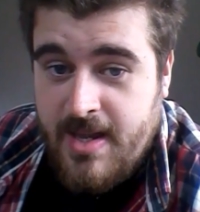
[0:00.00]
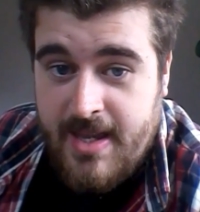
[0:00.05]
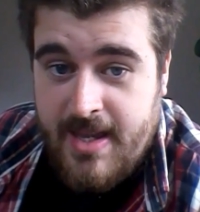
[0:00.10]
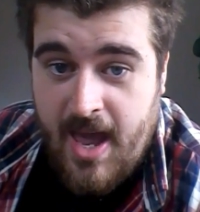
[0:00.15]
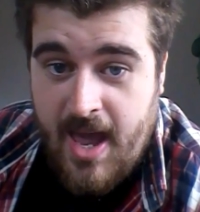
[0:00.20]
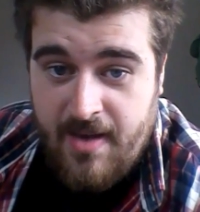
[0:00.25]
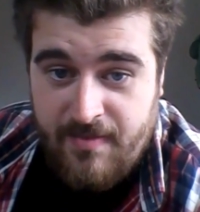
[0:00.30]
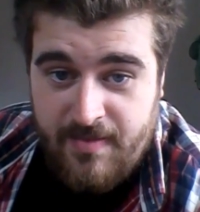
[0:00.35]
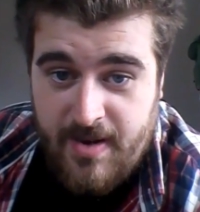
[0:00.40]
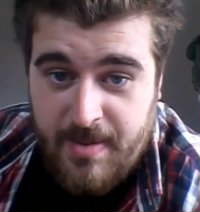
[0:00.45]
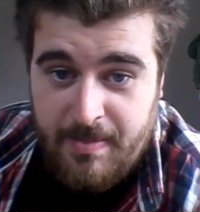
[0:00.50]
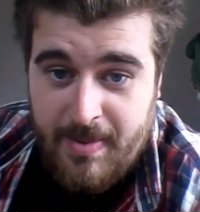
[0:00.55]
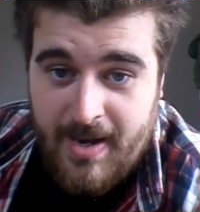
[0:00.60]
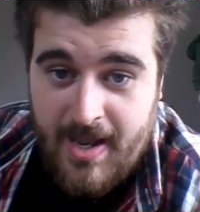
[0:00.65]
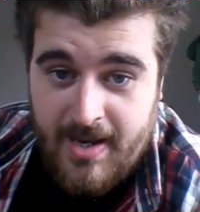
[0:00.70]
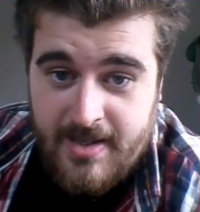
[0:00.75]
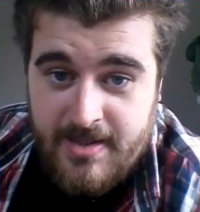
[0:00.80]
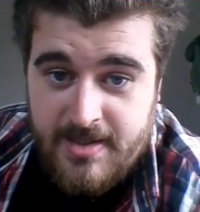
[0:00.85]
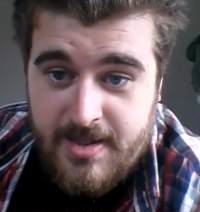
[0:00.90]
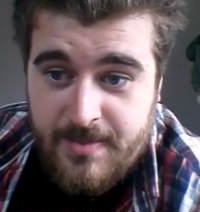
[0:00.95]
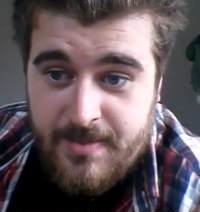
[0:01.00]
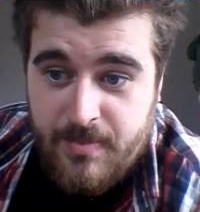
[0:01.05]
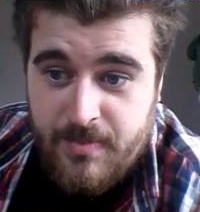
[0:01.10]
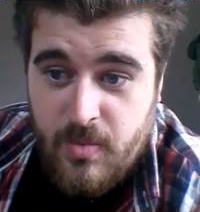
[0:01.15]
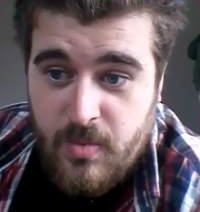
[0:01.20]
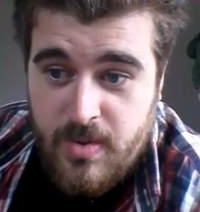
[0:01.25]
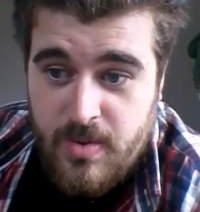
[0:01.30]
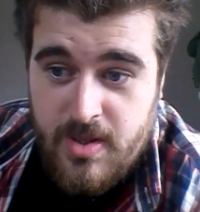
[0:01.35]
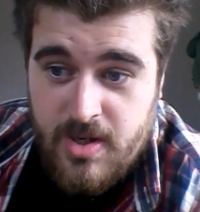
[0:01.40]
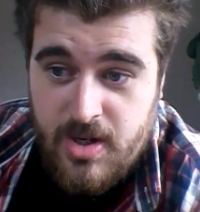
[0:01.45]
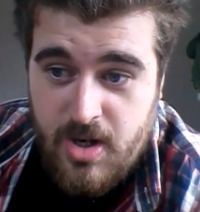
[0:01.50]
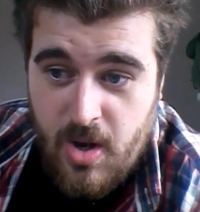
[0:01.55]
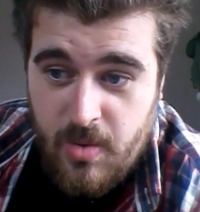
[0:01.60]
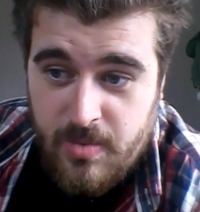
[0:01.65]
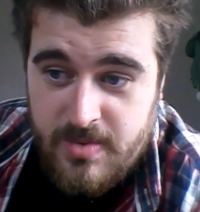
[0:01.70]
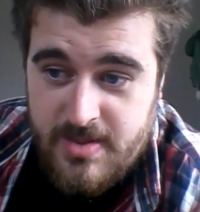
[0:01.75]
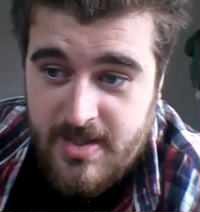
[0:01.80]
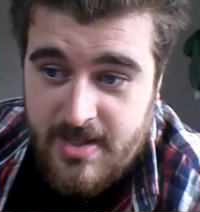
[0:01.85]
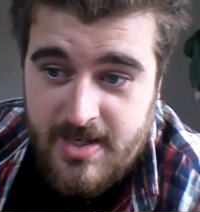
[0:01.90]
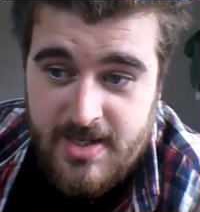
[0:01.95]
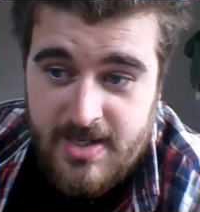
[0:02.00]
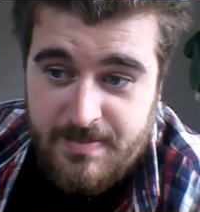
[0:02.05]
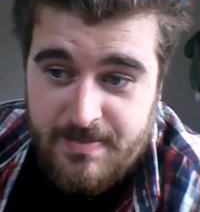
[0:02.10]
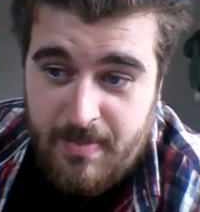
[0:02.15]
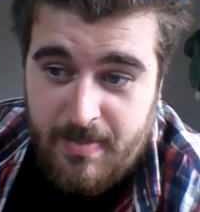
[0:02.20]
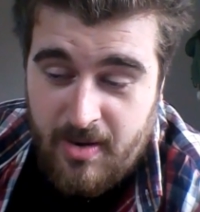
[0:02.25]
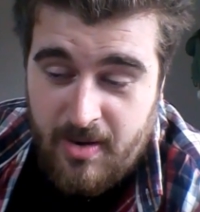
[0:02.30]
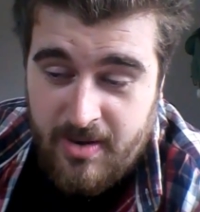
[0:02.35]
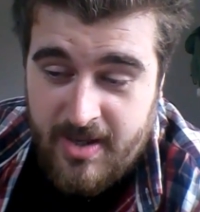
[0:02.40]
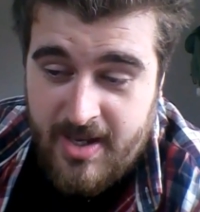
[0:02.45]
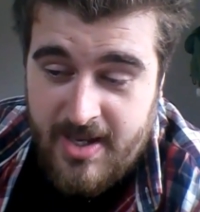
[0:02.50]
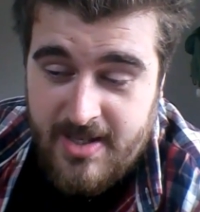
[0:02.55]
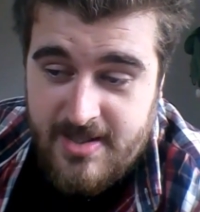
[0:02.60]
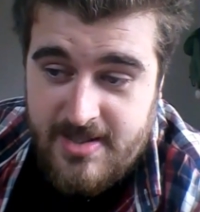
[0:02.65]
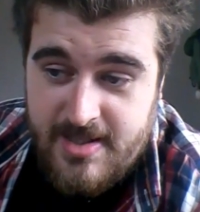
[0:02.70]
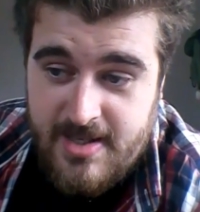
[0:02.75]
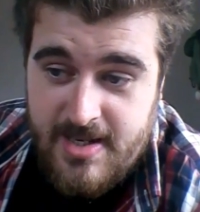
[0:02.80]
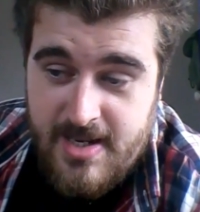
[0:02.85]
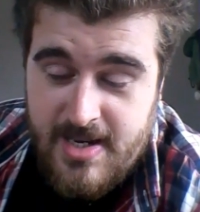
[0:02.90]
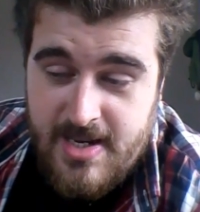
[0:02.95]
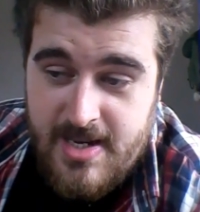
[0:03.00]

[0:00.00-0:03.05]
Carefully planned, with a note in his pocket,